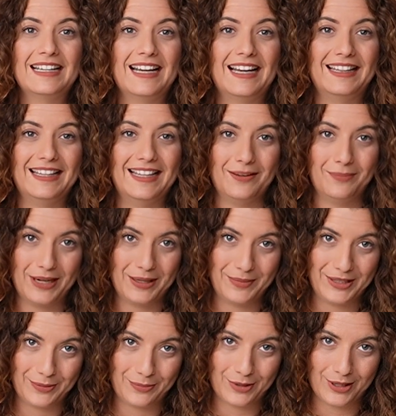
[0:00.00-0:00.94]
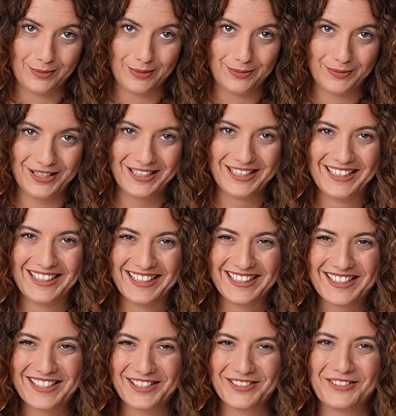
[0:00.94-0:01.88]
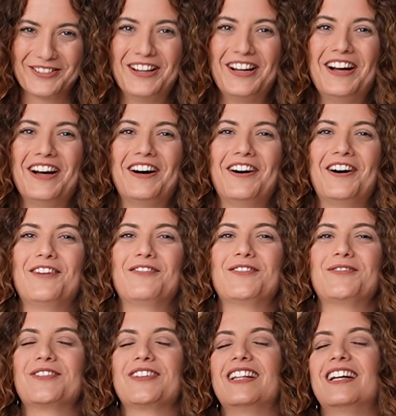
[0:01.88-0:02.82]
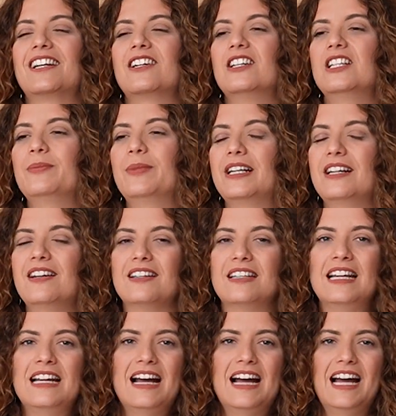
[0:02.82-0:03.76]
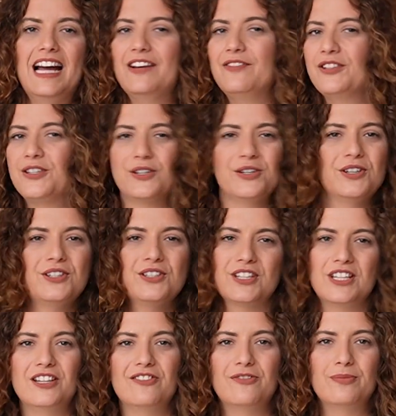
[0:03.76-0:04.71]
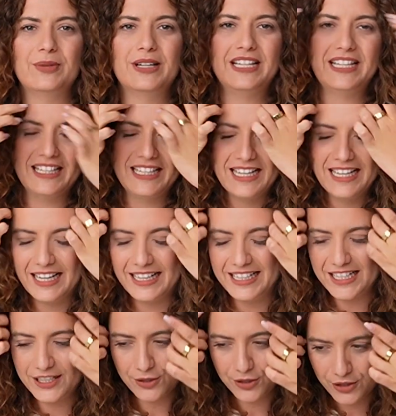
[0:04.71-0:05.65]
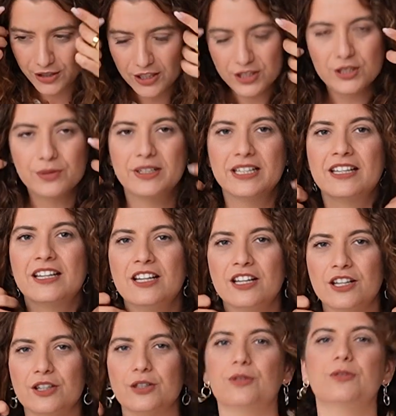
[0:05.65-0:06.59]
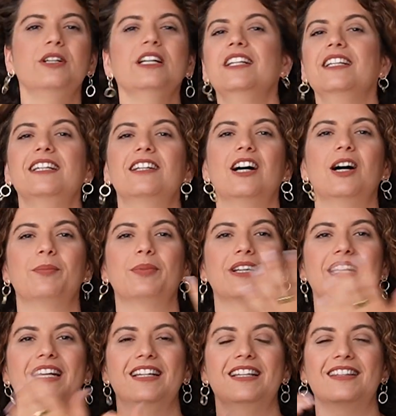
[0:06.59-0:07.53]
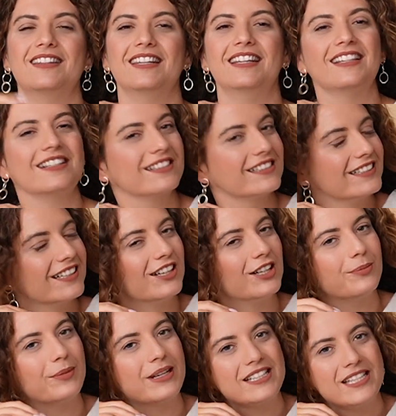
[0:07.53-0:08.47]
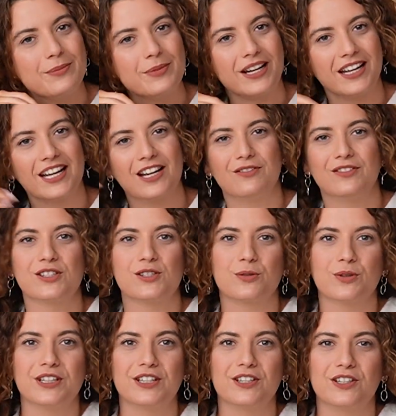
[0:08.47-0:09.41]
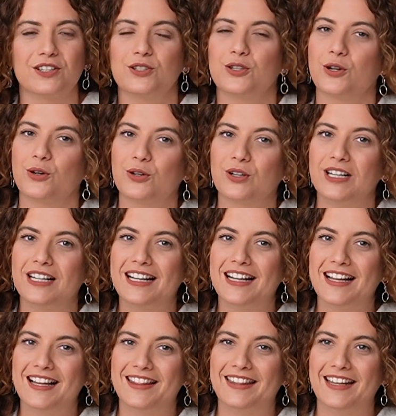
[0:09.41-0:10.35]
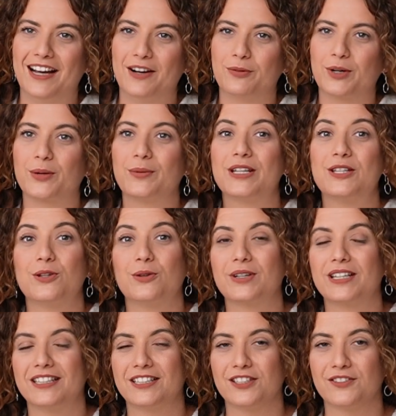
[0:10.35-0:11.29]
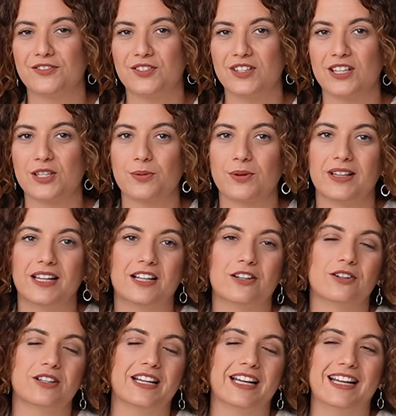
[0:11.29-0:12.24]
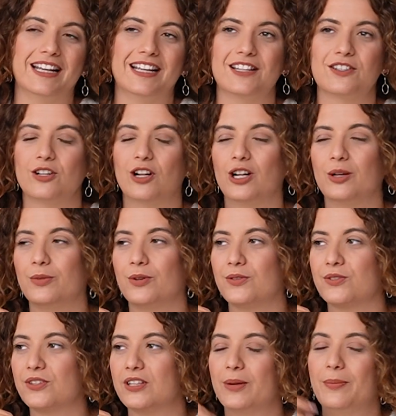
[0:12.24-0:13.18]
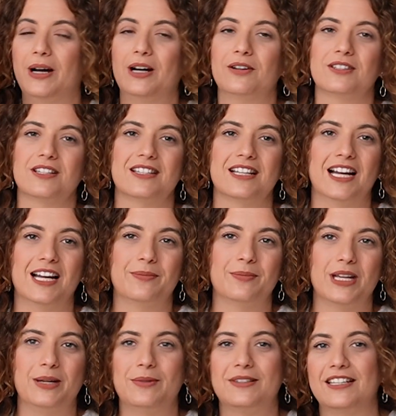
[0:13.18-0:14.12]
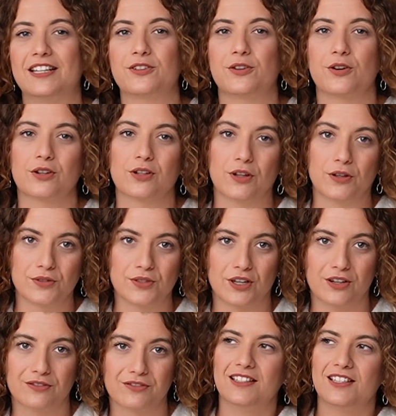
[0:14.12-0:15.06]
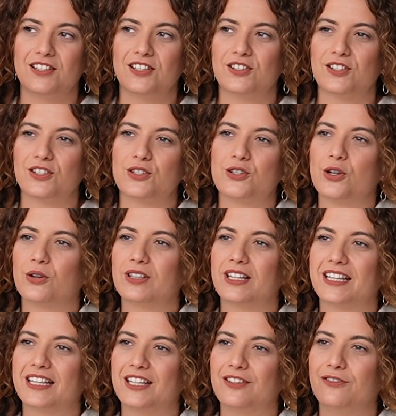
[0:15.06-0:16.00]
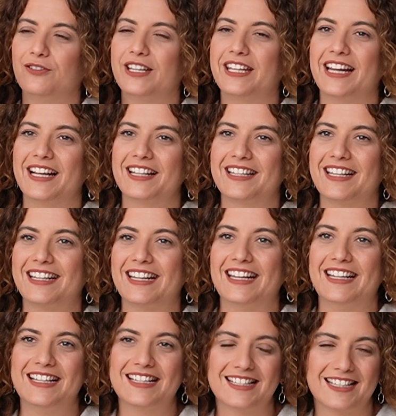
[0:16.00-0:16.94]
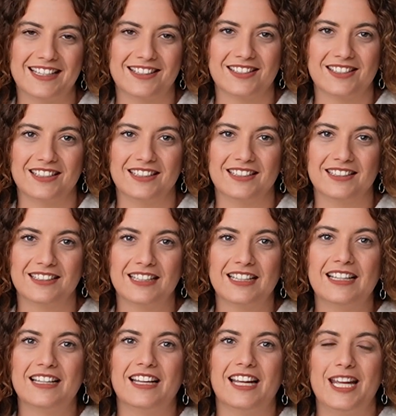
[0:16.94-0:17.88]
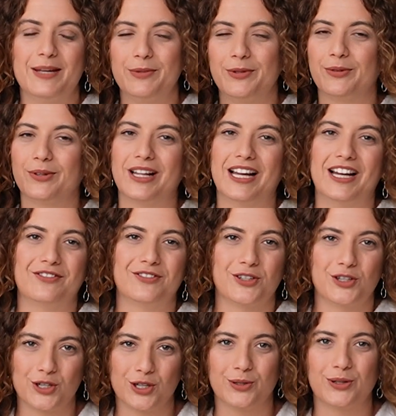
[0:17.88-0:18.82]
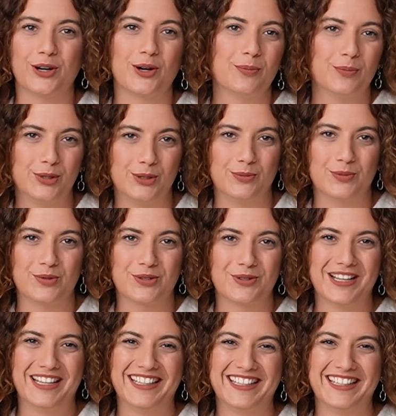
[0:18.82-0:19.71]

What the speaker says: And that might be the problem. So often we're like, oh my God, I haven't earned enough money. I need to start doing really complicated things. My team and I have this running joke that where we don't get enough sales, we're like, okay, it's almost about the time Amy takes her clothes off. This is this joke like, if we can't get any sales in, Amy will have to show her boobs.